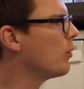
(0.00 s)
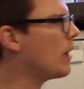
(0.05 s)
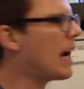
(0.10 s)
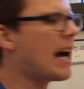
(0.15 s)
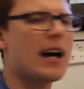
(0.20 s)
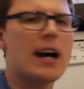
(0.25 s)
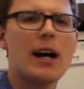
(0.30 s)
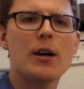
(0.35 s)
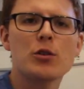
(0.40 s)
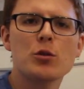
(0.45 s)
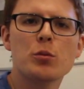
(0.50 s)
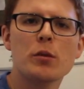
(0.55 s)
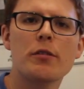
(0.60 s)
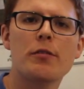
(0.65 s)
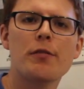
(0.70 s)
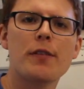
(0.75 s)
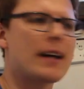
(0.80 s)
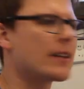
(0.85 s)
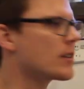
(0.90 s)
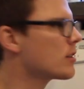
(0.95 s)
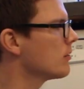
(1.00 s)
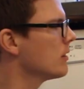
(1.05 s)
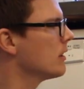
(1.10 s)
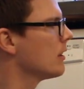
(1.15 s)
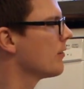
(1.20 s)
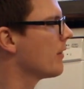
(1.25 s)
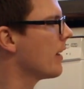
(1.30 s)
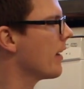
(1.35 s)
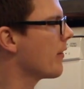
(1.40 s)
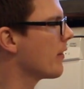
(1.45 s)
How do we factor in
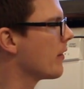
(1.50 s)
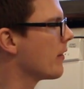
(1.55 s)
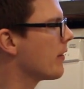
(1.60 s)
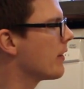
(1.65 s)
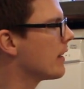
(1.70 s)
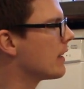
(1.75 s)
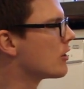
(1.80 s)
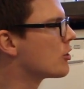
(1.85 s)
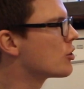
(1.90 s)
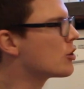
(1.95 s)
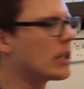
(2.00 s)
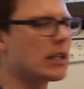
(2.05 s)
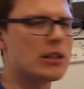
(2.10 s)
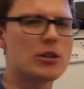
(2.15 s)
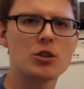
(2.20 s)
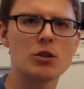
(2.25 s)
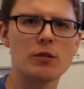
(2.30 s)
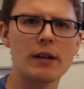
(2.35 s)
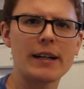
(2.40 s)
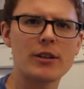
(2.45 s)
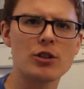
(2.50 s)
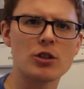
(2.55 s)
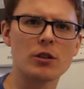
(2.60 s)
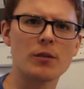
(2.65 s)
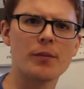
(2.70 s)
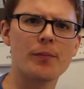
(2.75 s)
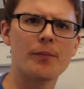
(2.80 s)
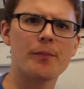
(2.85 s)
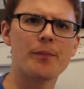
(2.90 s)
the fact that things change direction?